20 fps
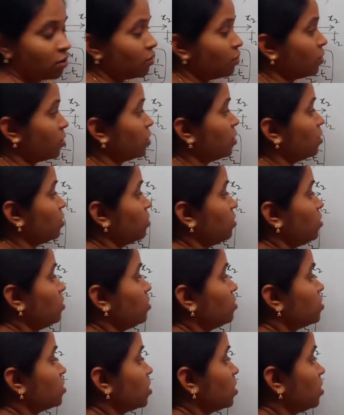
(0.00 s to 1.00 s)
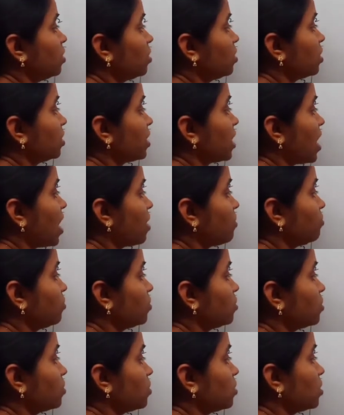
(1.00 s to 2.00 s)
okay, initially the
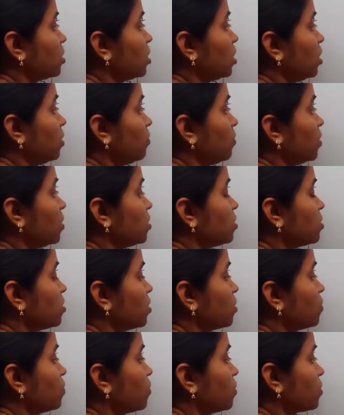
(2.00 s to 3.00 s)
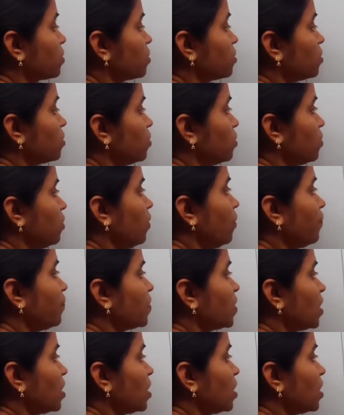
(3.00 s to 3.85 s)
time t1 is equal to 0,